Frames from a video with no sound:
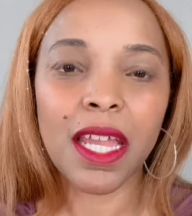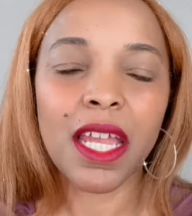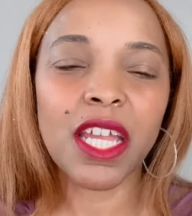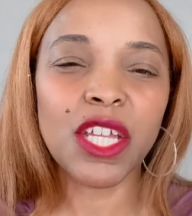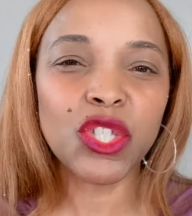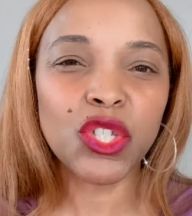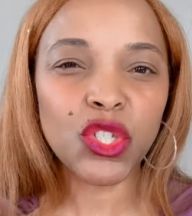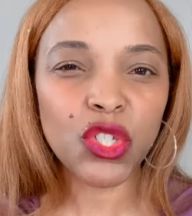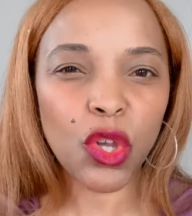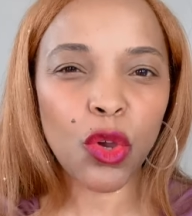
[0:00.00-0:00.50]

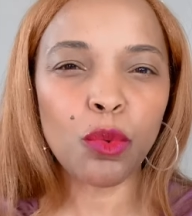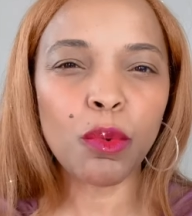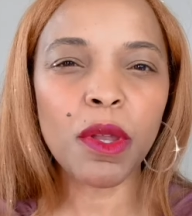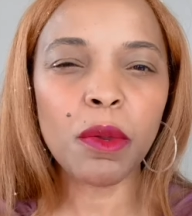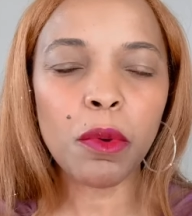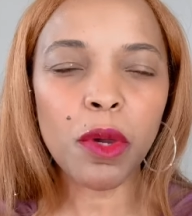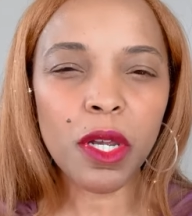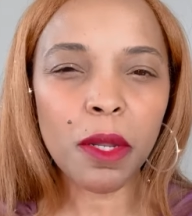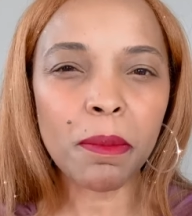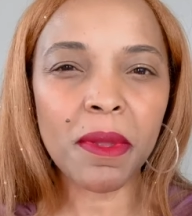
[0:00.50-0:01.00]
And so
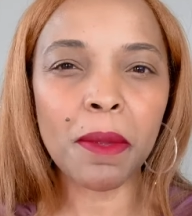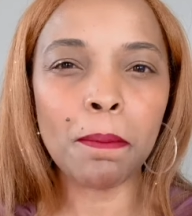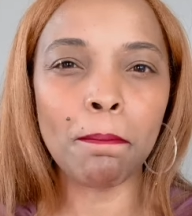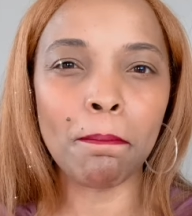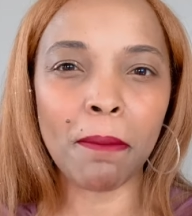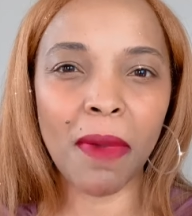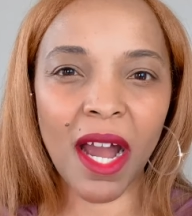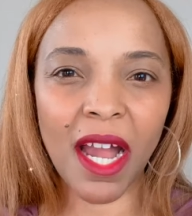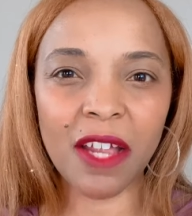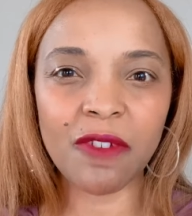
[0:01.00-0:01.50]
we want to be
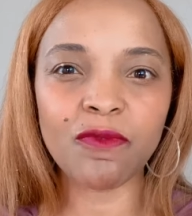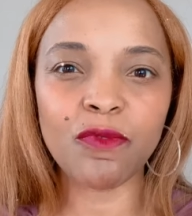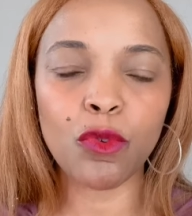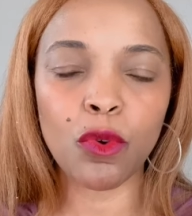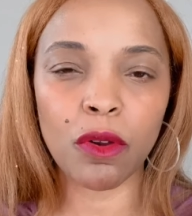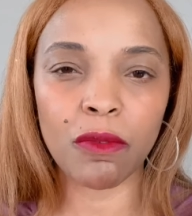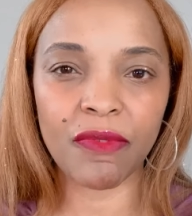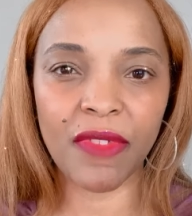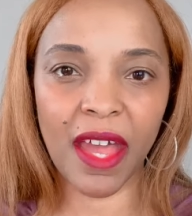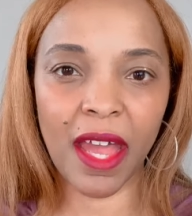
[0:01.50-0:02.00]

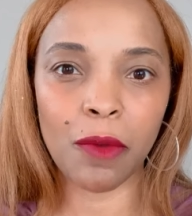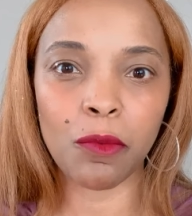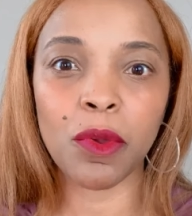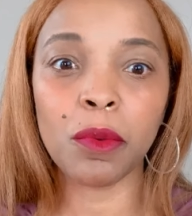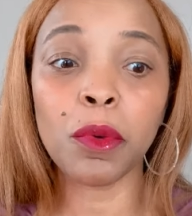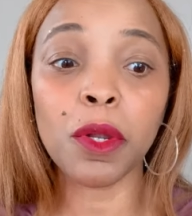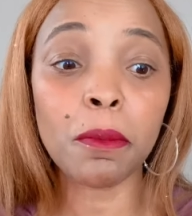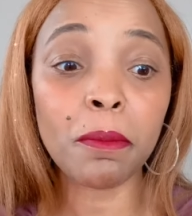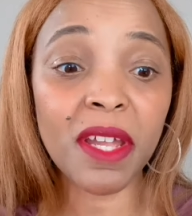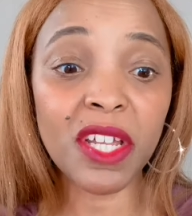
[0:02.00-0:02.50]
mindful of that. We
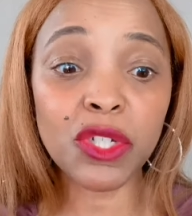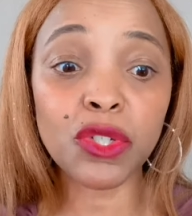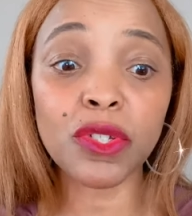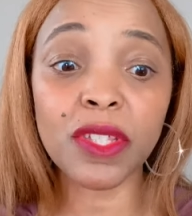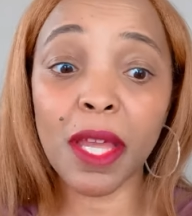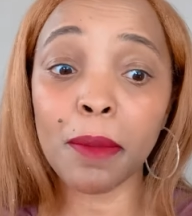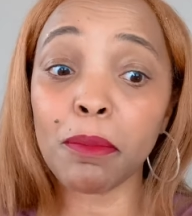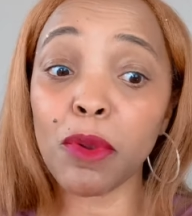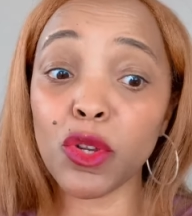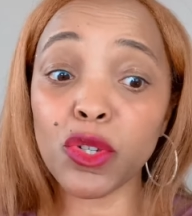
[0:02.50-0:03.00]
want to make
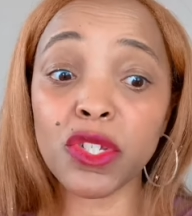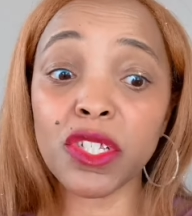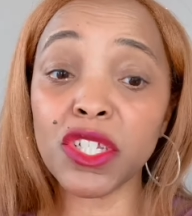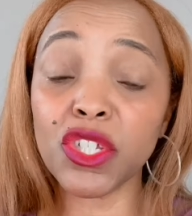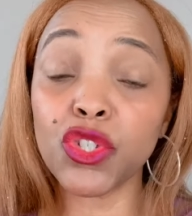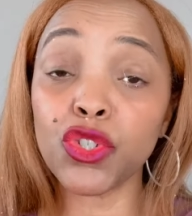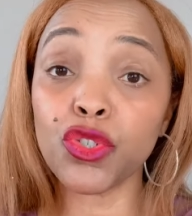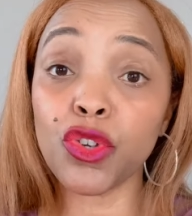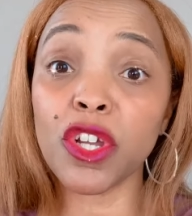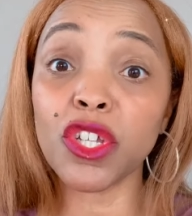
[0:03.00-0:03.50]
sure that person
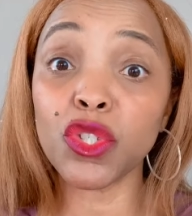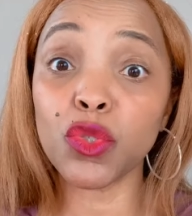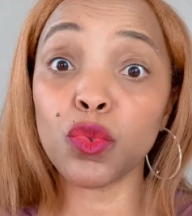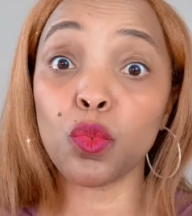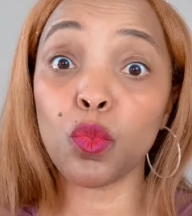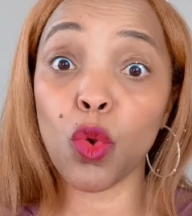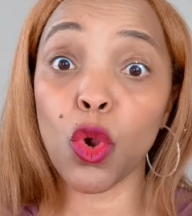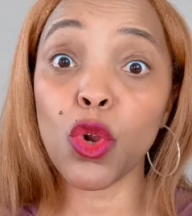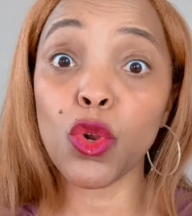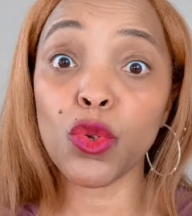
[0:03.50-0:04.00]
is
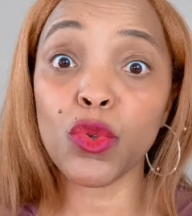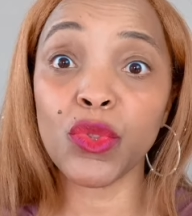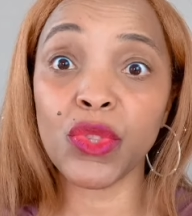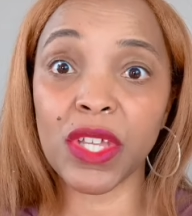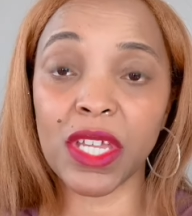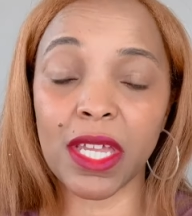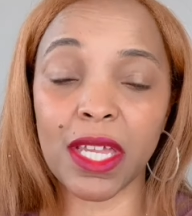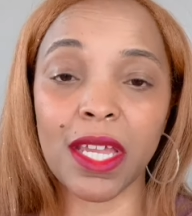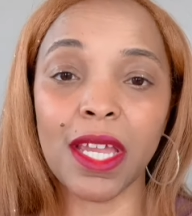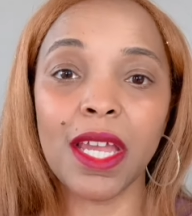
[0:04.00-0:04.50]

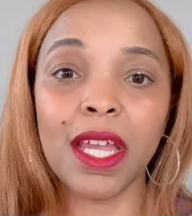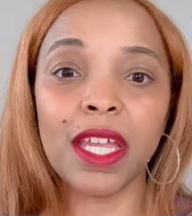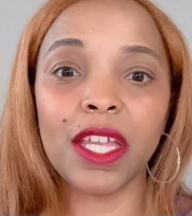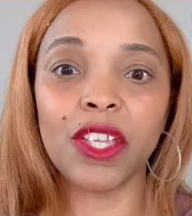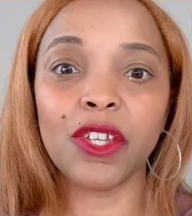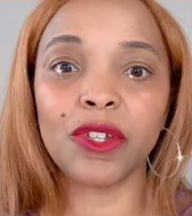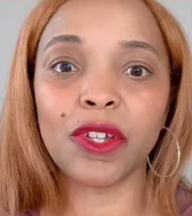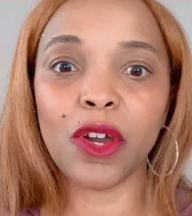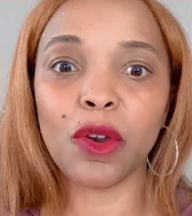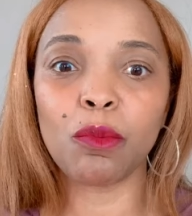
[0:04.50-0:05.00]
trustworthy,
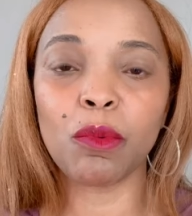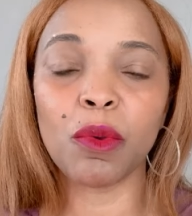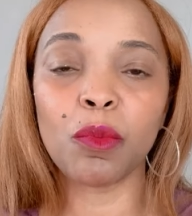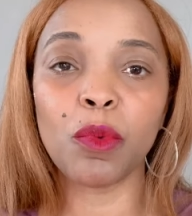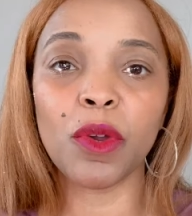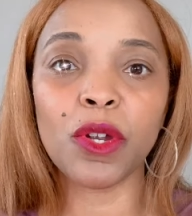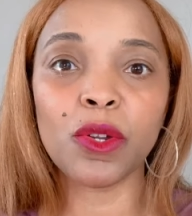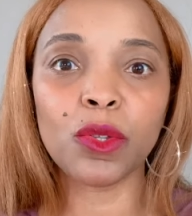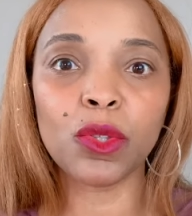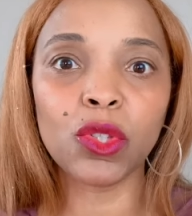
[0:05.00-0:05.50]
when
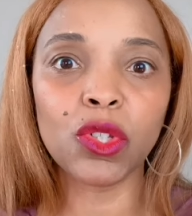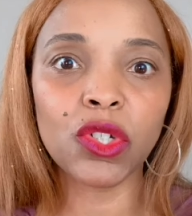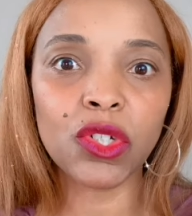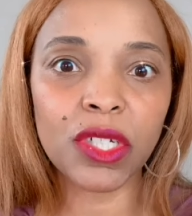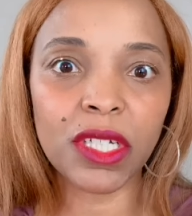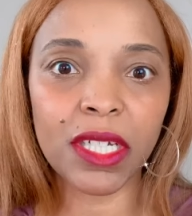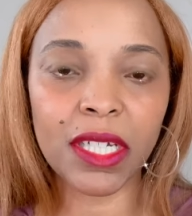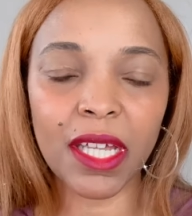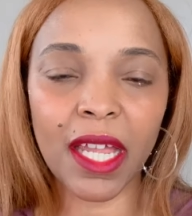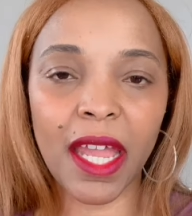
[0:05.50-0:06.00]
we're
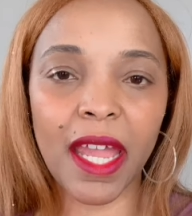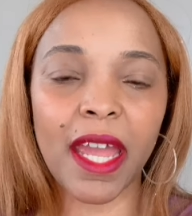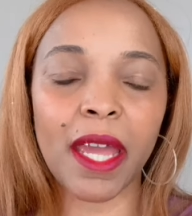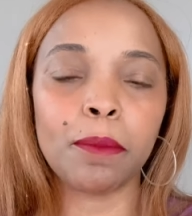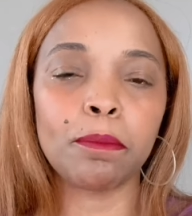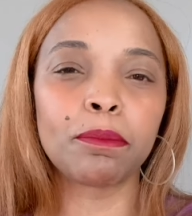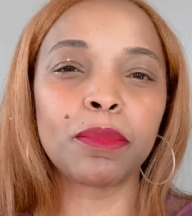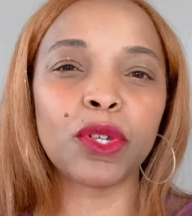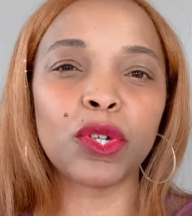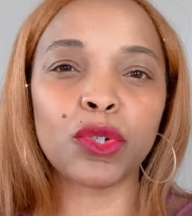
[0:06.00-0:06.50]
looking
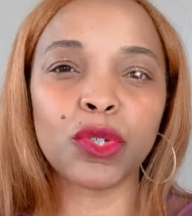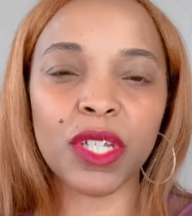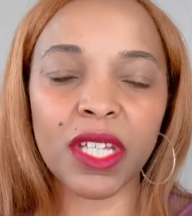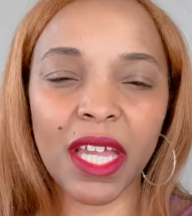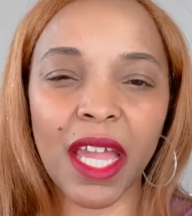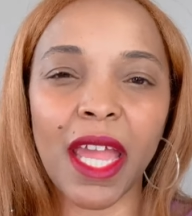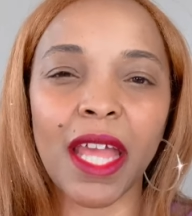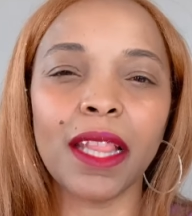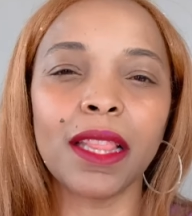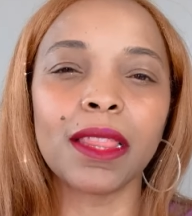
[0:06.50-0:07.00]
at
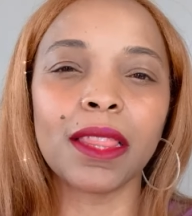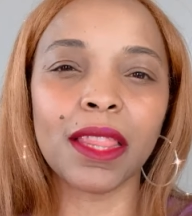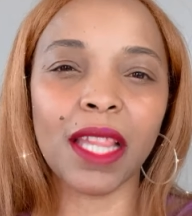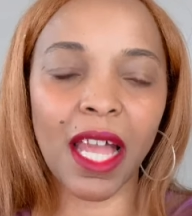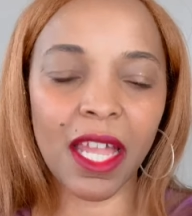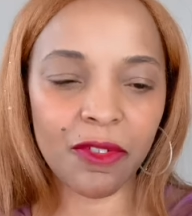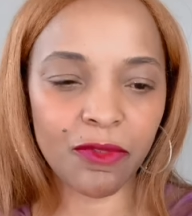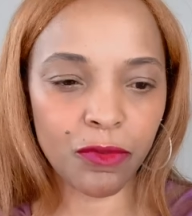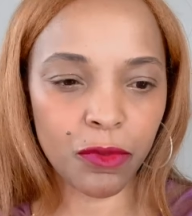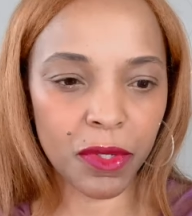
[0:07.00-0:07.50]
building a
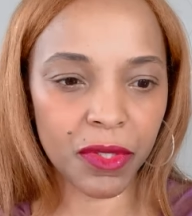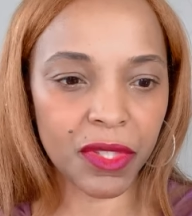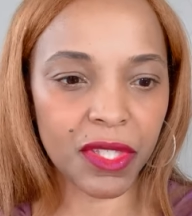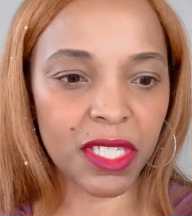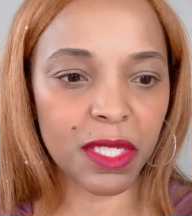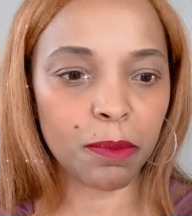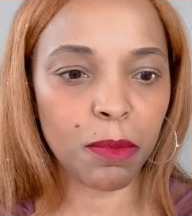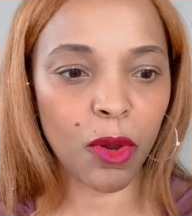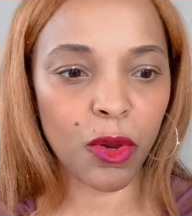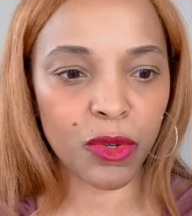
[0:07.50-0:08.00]
life with
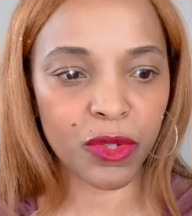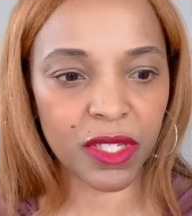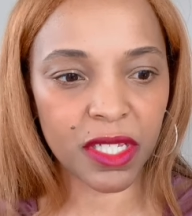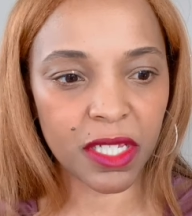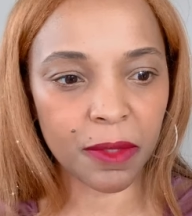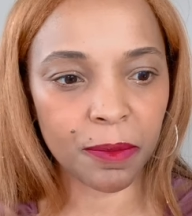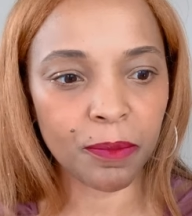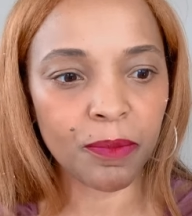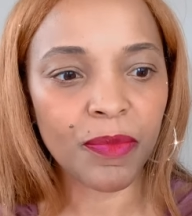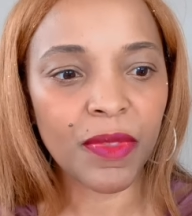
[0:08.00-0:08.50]
this
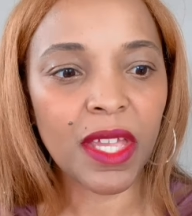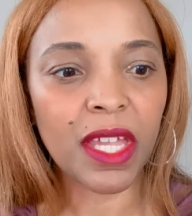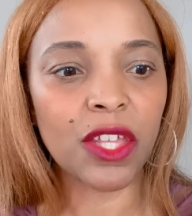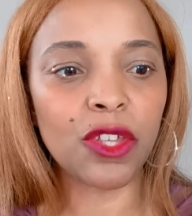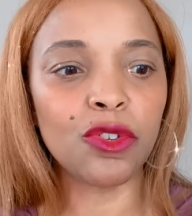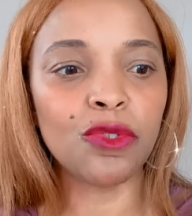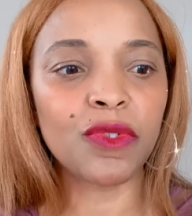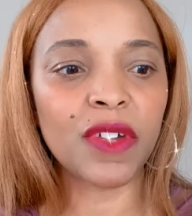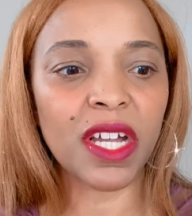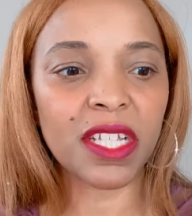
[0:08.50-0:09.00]
person.
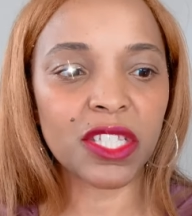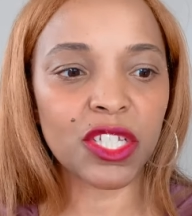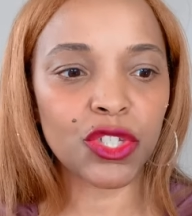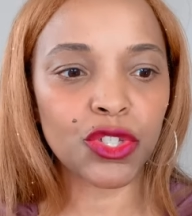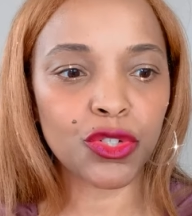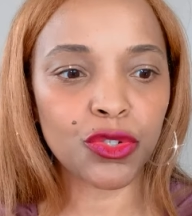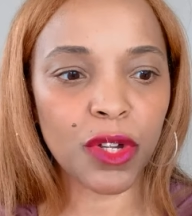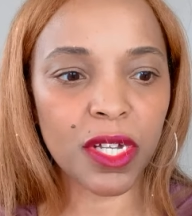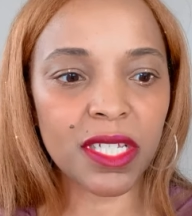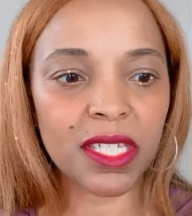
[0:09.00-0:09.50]
You've got to
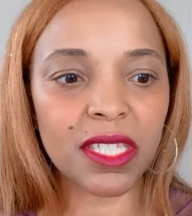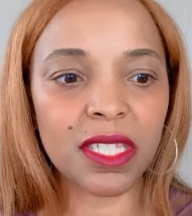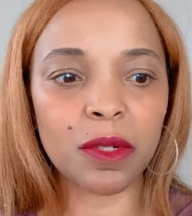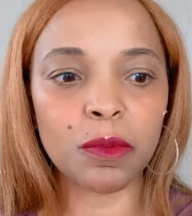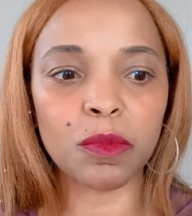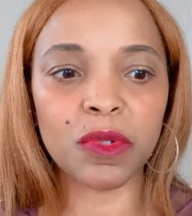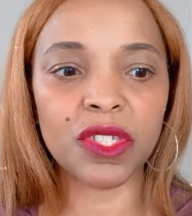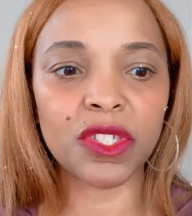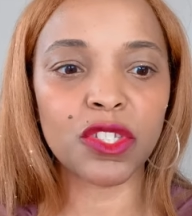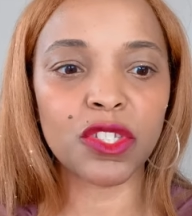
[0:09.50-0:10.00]
trust them with